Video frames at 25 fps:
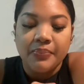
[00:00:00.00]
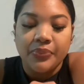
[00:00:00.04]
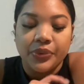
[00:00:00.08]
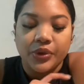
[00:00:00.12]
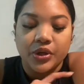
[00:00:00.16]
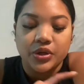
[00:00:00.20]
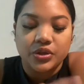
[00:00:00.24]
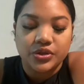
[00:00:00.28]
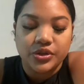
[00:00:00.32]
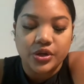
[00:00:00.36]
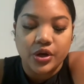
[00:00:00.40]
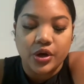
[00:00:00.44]

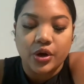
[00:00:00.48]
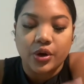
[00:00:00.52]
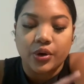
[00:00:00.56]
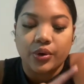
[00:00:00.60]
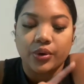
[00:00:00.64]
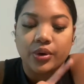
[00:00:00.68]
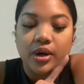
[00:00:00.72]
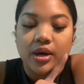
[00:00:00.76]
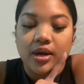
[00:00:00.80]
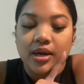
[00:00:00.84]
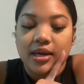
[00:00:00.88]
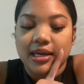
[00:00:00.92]

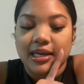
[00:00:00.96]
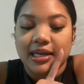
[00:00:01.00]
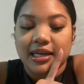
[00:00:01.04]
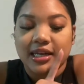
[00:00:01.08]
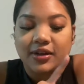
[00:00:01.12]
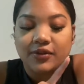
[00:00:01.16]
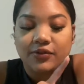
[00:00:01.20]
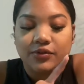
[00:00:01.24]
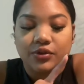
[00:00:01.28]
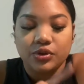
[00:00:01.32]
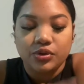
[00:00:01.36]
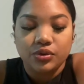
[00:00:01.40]
So
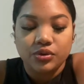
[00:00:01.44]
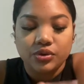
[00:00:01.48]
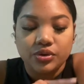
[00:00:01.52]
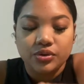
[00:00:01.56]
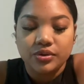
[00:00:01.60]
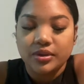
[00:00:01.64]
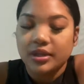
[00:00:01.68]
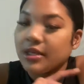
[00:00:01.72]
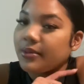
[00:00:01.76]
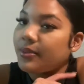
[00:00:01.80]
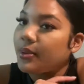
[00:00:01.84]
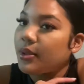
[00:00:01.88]
if you do
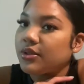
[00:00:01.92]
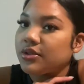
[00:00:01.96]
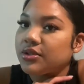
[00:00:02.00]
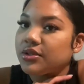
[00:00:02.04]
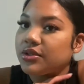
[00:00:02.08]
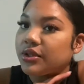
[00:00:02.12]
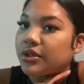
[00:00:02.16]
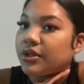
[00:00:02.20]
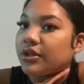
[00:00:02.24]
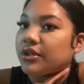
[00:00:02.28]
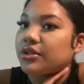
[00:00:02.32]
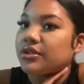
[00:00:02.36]
get a poster
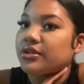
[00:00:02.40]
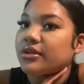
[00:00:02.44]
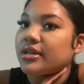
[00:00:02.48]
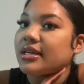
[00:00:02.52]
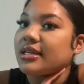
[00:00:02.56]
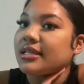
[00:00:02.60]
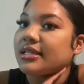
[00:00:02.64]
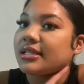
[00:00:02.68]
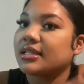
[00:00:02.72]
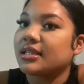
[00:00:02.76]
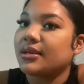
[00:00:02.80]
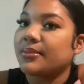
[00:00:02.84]
girl
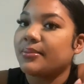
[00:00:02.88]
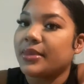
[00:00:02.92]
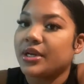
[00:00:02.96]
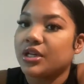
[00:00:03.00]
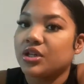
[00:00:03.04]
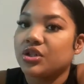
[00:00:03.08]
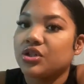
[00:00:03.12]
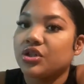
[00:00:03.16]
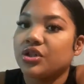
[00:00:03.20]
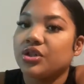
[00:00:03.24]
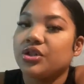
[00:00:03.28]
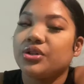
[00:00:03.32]
dress, make
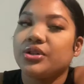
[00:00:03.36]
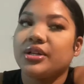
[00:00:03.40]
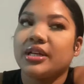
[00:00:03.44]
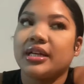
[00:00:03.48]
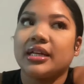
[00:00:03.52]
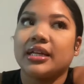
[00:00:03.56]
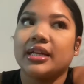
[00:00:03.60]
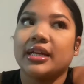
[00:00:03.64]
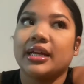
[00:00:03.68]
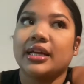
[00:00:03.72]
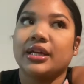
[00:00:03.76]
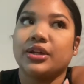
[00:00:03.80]
sure you
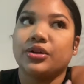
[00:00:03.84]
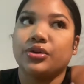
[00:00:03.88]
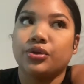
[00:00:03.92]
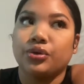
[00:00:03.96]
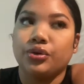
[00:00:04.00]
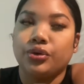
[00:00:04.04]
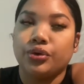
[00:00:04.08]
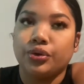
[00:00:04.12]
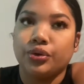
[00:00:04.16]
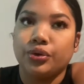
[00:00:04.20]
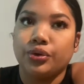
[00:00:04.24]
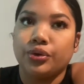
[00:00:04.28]
get a
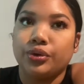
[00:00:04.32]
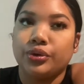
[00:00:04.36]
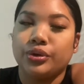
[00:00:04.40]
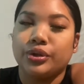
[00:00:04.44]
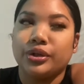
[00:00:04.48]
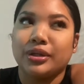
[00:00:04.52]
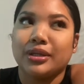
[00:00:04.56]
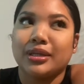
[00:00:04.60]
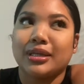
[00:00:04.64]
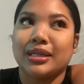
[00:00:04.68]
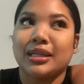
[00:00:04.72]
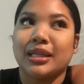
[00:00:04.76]
nude, you
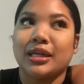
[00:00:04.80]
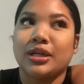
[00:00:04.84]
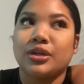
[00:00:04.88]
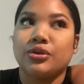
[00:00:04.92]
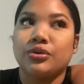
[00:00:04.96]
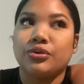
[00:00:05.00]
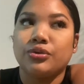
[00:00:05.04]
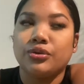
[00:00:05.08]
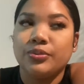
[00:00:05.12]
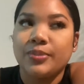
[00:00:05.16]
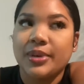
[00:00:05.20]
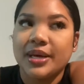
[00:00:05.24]
can get like
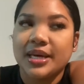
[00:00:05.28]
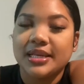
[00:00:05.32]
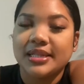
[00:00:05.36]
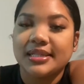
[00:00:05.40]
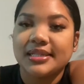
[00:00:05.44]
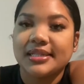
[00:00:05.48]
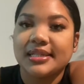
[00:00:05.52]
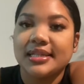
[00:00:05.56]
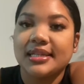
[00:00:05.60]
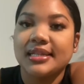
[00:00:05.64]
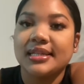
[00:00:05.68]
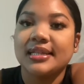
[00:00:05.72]
nude
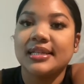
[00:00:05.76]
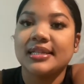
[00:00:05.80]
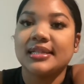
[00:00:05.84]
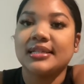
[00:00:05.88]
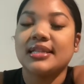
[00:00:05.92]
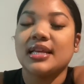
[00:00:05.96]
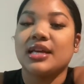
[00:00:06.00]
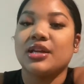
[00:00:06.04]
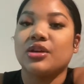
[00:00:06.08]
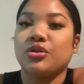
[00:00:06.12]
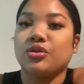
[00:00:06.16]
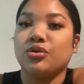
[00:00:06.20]
pasties
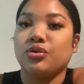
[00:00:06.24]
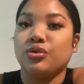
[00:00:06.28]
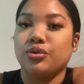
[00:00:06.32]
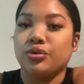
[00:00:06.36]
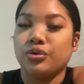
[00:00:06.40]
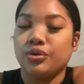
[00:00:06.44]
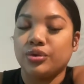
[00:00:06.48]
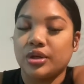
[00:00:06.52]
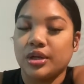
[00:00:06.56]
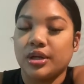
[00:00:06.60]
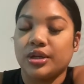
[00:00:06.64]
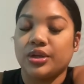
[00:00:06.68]
and
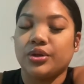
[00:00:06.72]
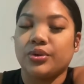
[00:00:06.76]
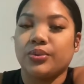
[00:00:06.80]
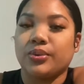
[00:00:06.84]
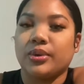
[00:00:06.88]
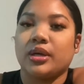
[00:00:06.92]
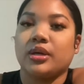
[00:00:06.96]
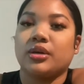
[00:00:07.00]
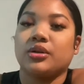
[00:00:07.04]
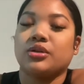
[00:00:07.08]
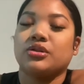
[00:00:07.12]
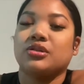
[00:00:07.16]
nude
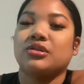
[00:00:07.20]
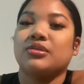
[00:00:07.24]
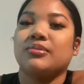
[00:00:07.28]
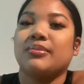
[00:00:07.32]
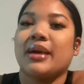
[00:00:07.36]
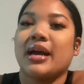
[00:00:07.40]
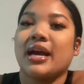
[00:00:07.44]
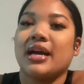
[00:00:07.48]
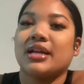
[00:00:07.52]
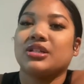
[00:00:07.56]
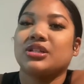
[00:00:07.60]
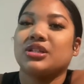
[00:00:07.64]
underwear to
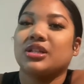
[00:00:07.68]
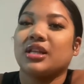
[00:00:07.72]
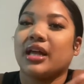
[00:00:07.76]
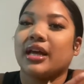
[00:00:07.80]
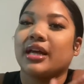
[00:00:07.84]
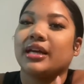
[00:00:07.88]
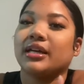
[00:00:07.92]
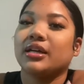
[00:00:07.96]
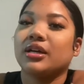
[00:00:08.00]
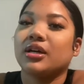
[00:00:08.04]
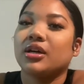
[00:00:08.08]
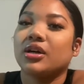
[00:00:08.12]
match
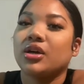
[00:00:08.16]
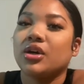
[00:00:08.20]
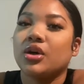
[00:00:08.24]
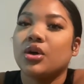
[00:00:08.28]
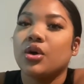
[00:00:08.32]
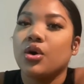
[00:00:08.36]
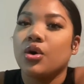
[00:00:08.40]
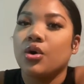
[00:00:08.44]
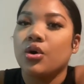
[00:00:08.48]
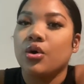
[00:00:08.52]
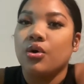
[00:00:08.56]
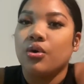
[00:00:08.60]
like
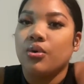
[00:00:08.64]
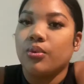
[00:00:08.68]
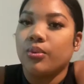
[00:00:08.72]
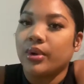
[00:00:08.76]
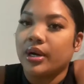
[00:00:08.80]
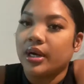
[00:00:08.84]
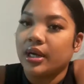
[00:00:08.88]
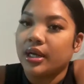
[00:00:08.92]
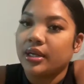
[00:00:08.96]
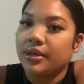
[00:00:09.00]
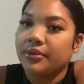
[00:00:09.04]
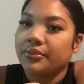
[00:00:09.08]

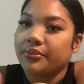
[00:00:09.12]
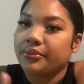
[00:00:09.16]
what